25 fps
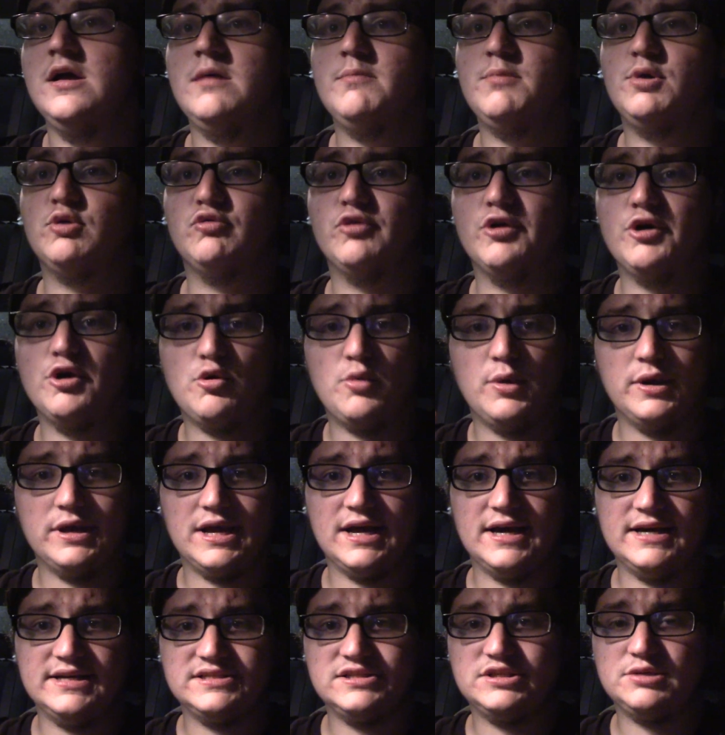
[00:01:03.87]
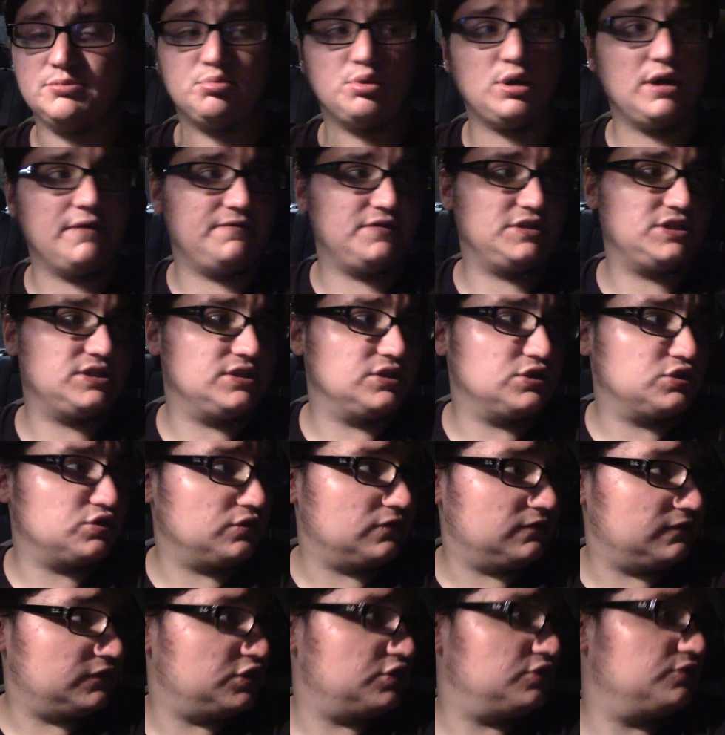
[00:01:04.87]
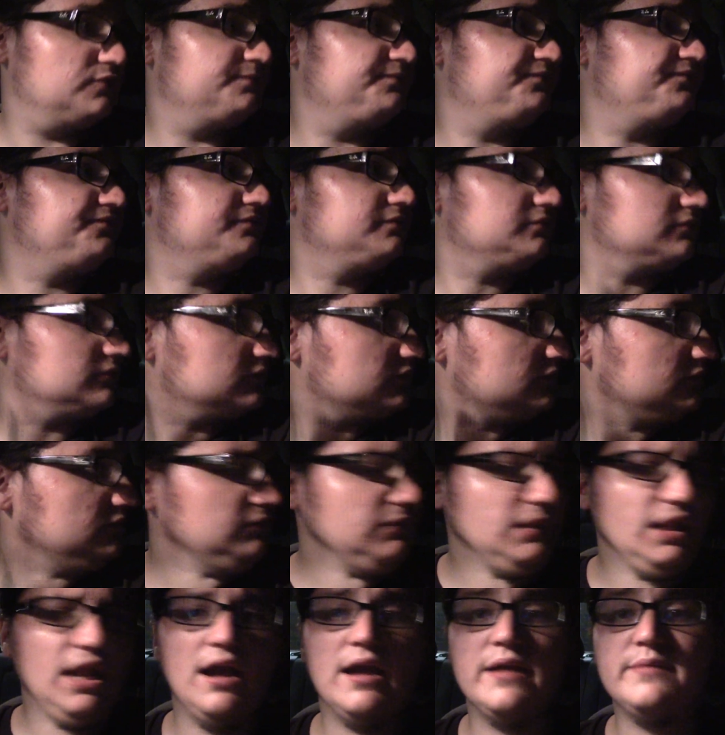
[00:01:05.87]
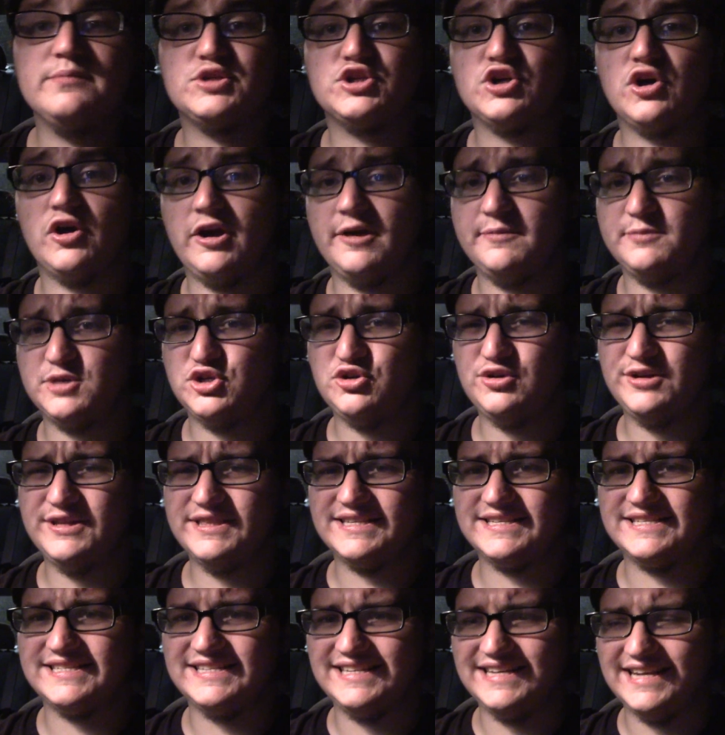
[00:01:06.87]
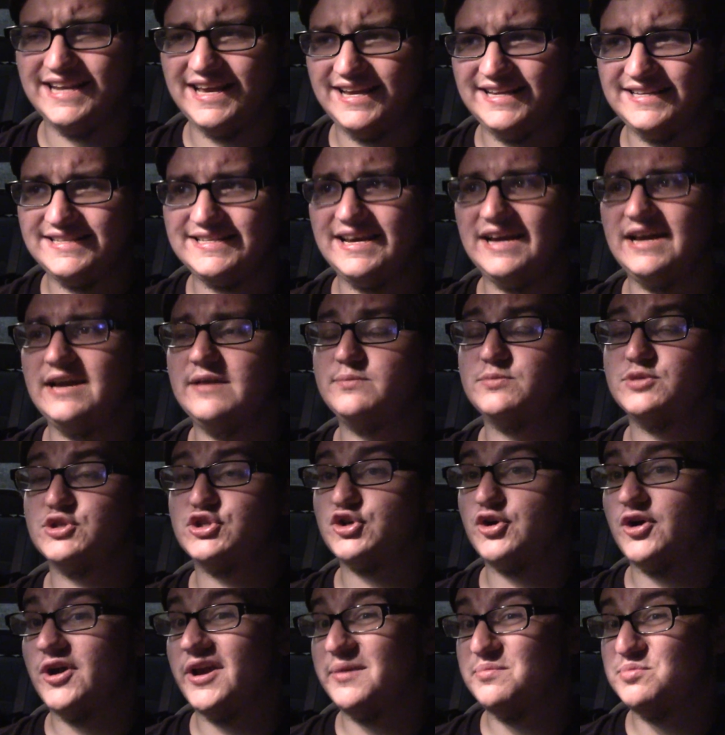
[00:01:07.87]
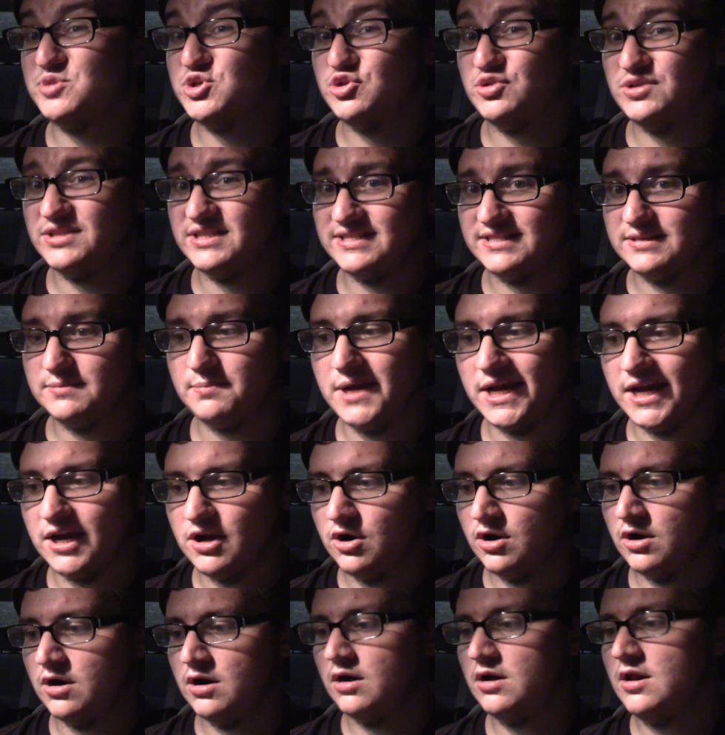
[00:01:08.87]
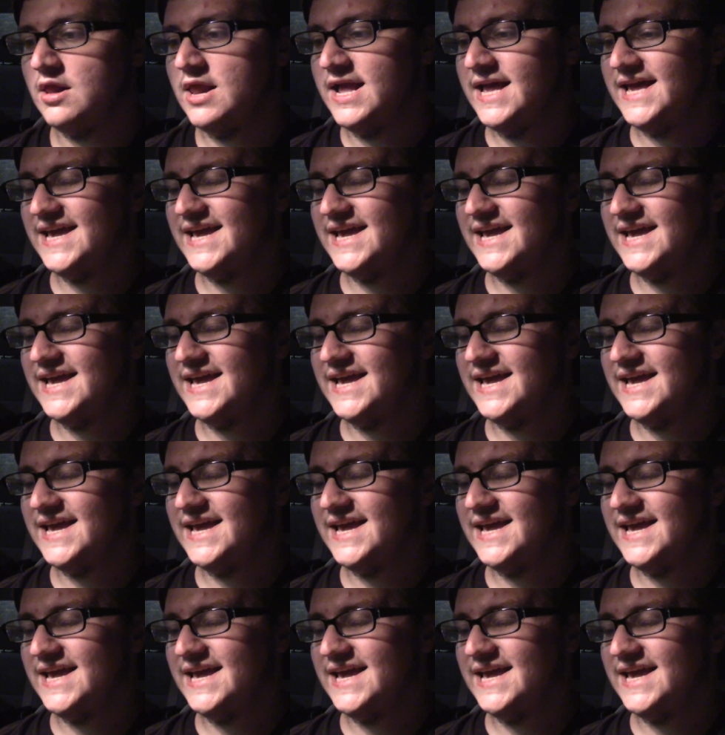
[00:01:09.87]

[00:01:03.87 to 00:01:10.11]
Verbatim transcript: But real quick, guys, to preface this review, I am sorry I'm shooting this at night. I'm sorry I'm shooting this in my car.